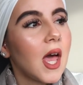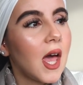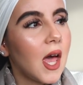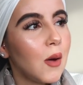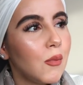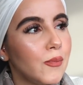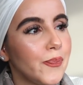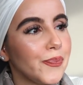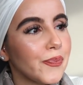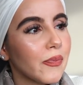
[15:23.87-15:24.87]
And
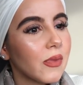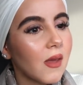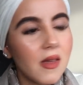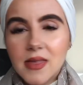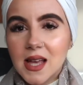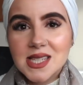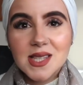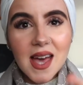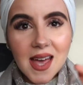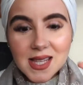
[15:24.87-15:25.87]

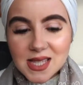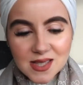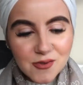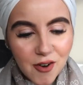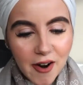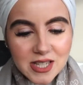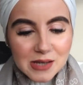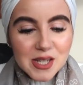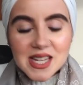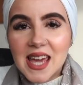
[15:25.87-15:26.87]
that's as far as
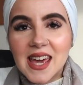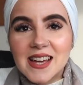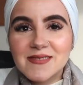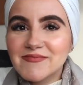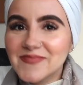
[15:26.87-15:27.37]
I'm going to take it.